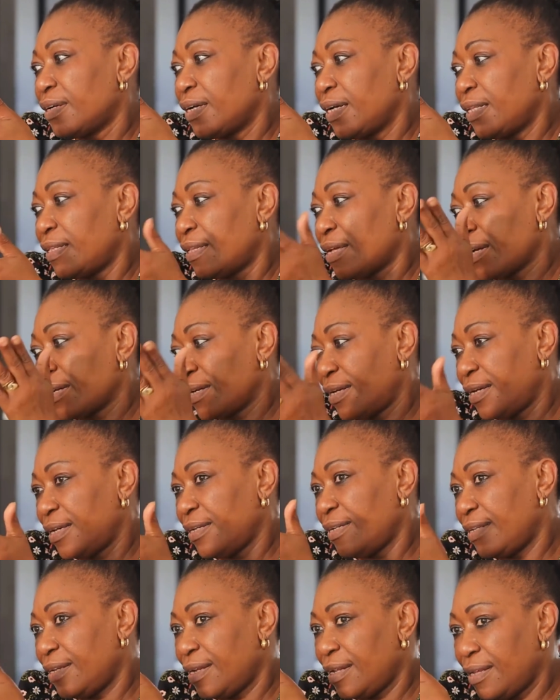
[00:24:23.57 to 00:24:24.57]
in that
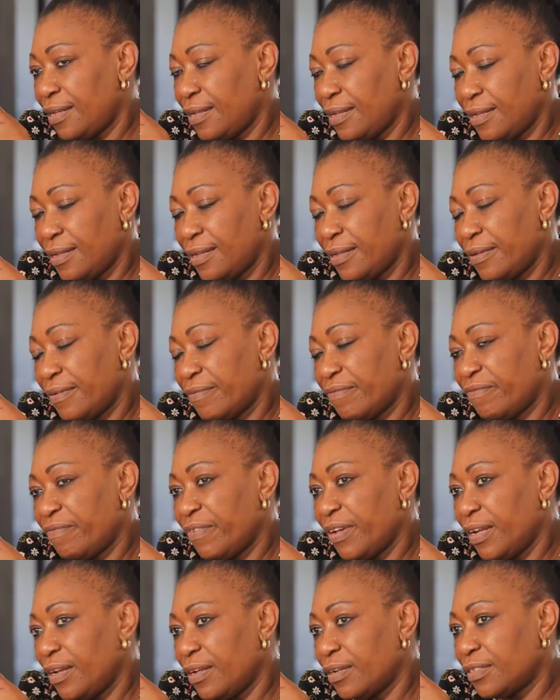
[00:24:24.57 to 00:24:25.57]
kidney
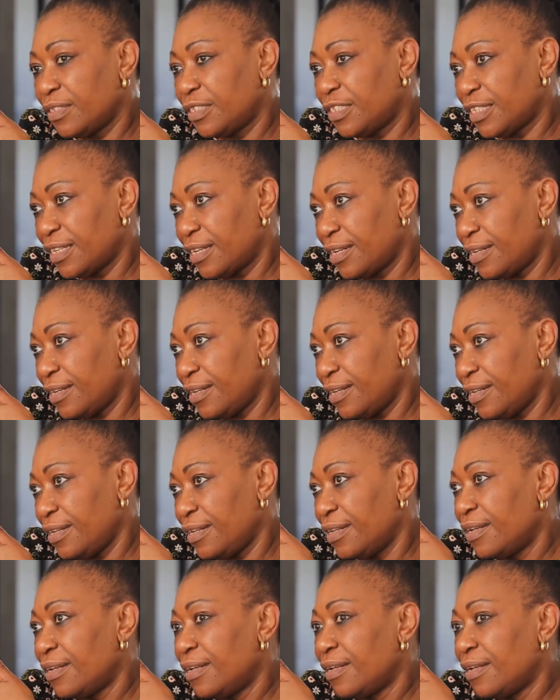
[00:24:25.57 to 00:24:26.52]
failure journey